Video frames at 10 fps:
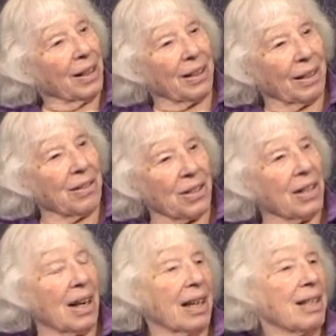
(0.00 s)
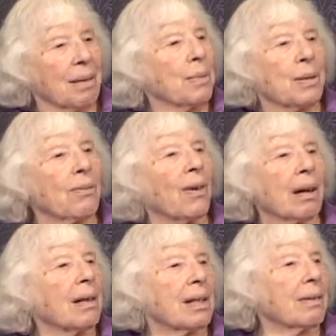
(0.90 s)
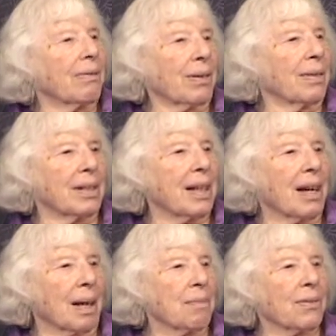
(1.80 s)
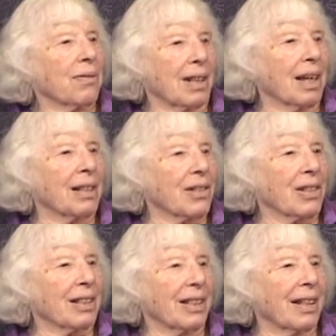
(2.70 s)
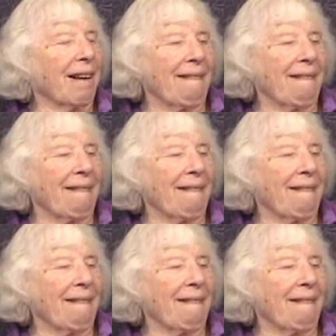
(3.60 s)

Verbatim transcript: in those days. It was very different times financially.